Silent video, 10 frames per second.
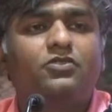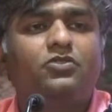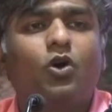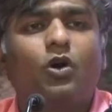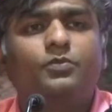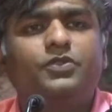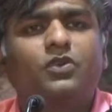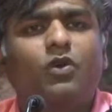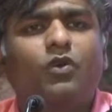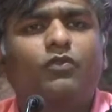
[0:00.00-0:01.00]
jobs
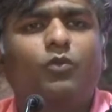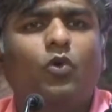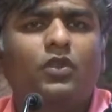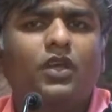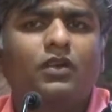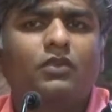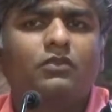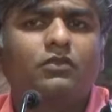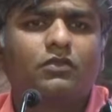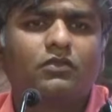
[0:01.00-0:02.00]
of more
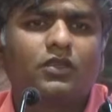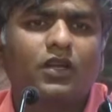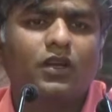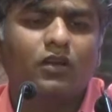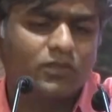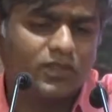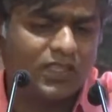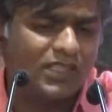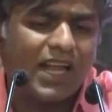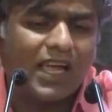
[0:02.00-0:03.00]
than three,
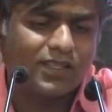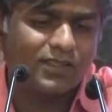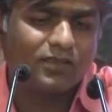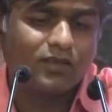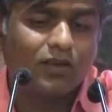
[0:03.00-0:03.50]
6 lakhs,